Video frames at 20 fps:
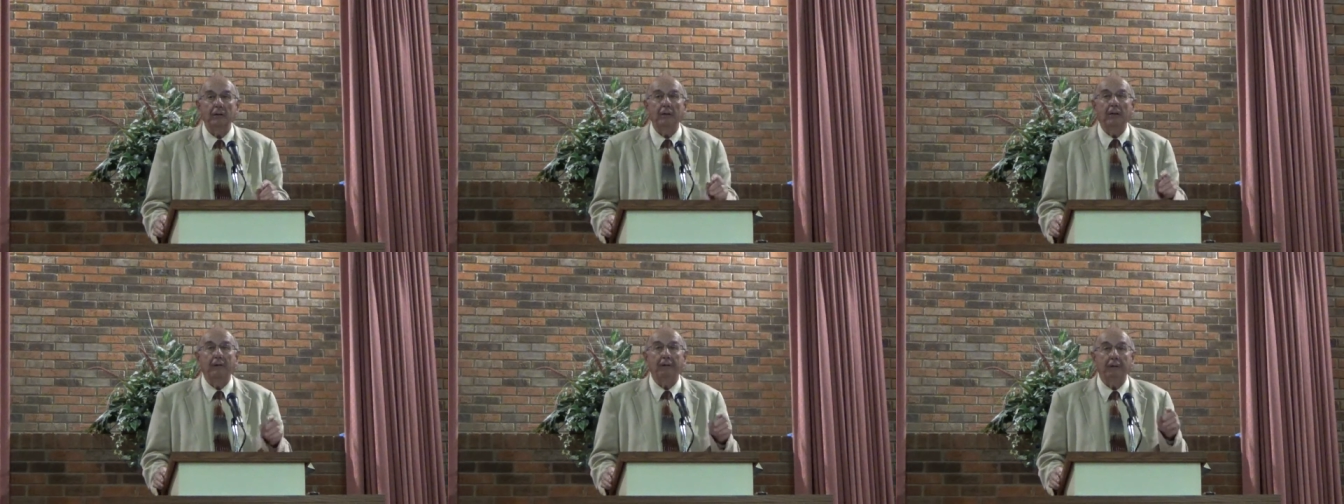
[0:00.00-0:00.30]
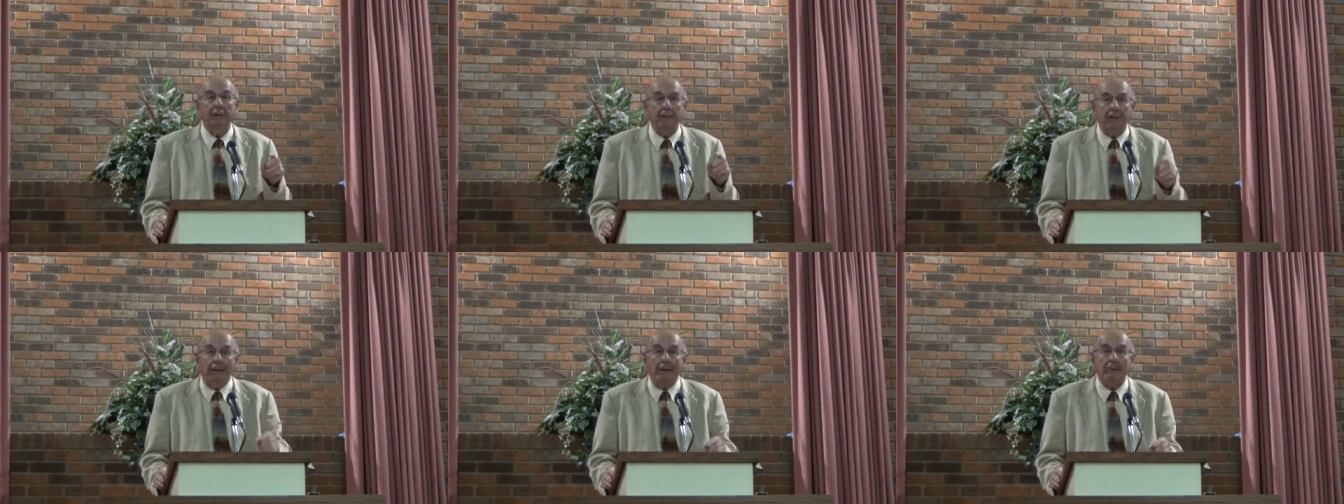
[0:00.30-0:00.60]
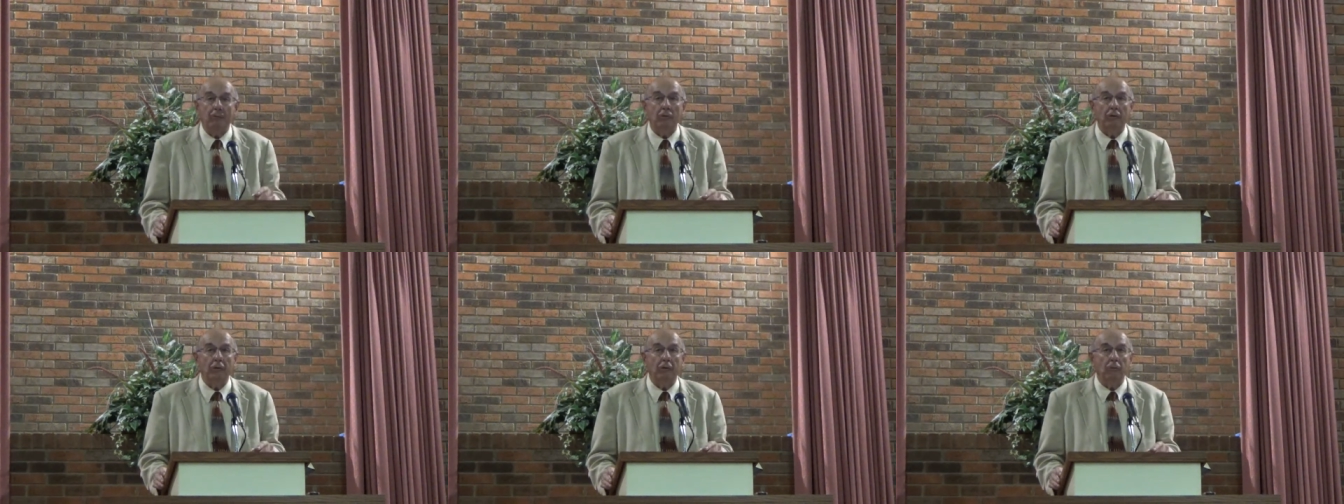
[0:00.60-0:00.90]
and the
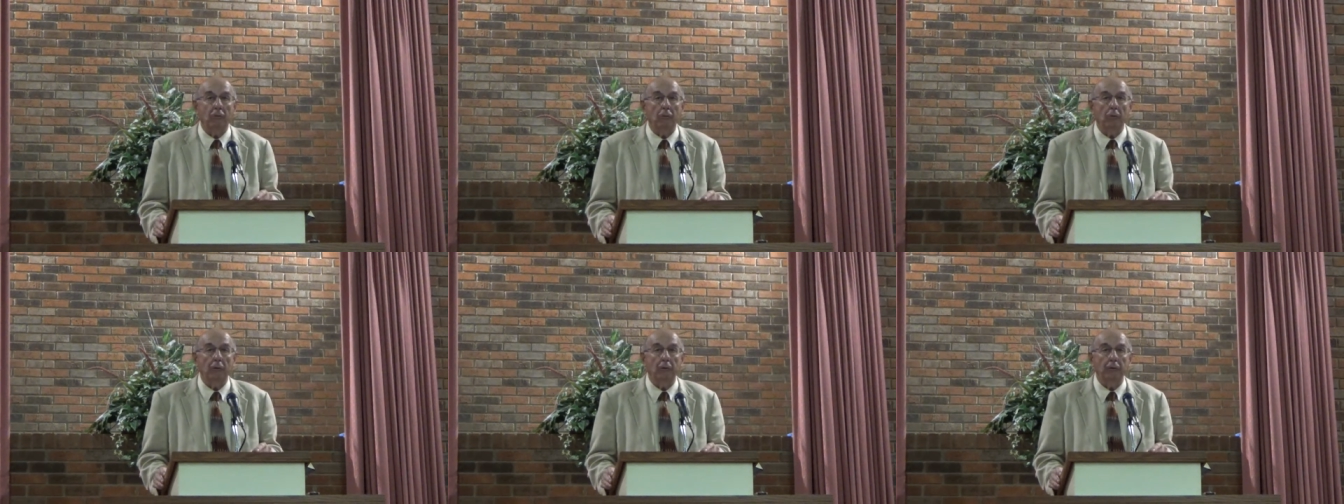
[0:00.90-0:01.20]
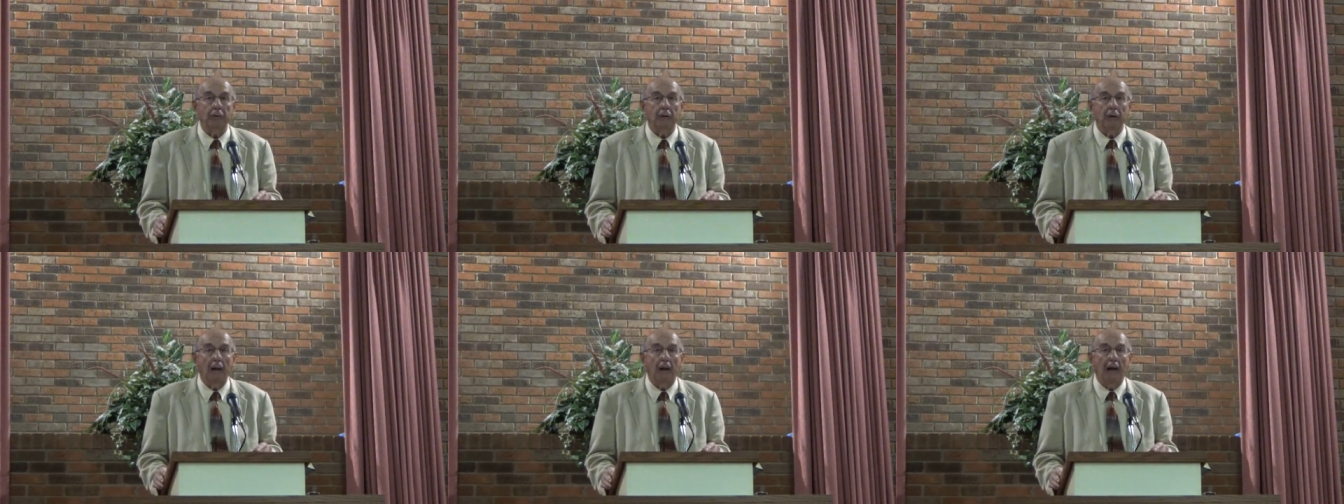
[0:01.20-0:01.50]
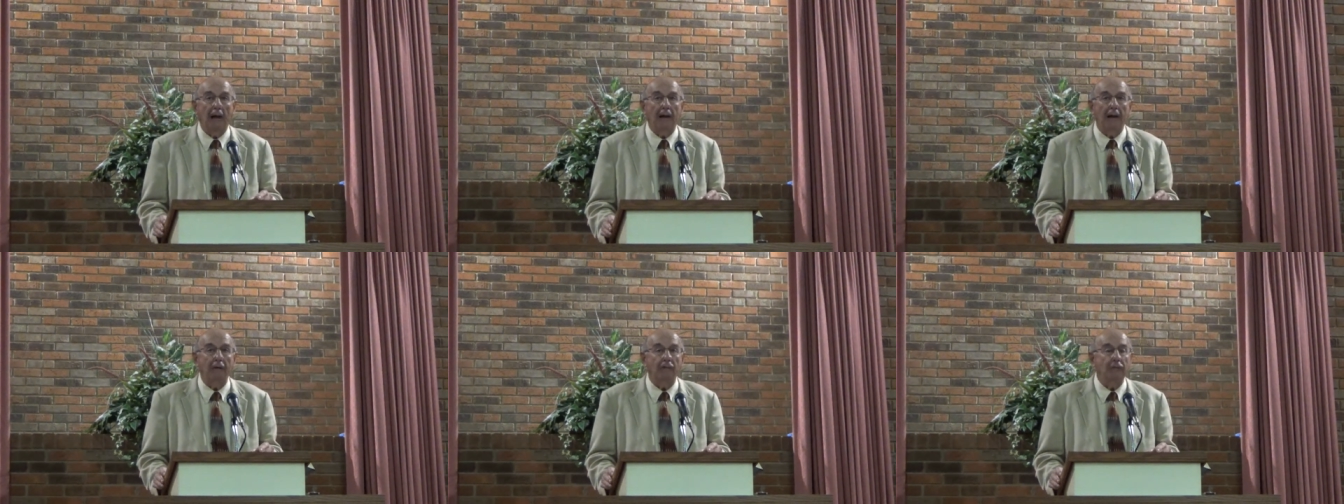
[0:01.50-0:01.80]
devil can rule your
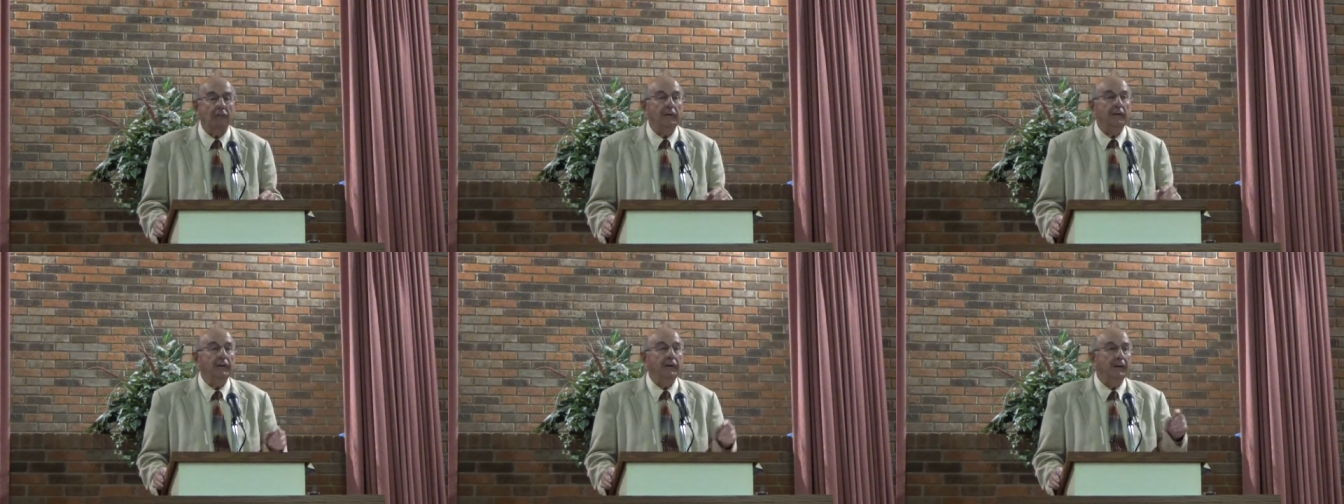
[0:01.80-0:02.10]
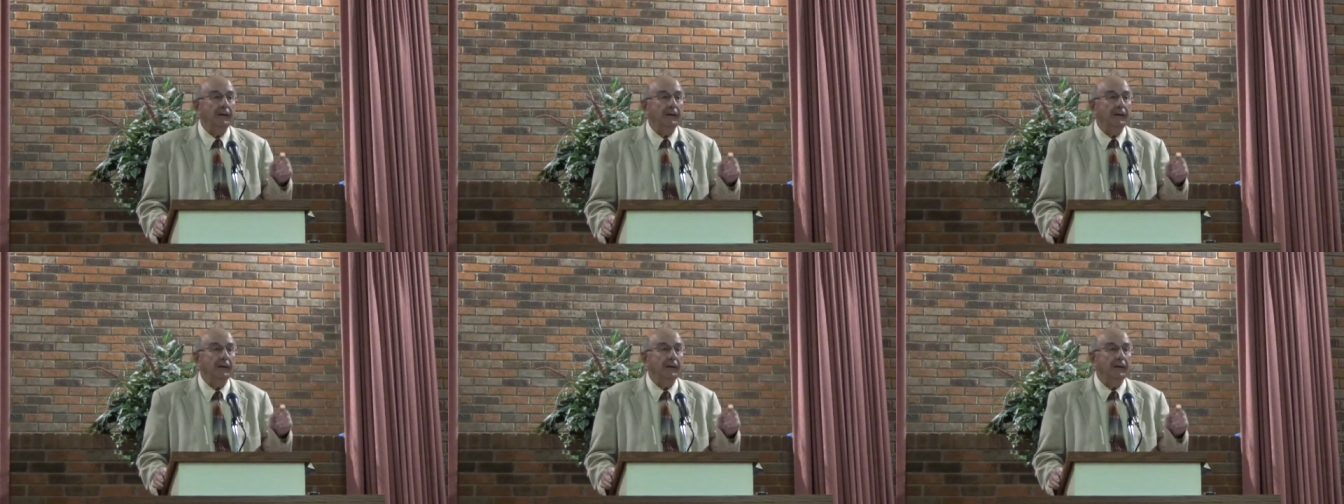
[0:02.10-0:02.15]
life,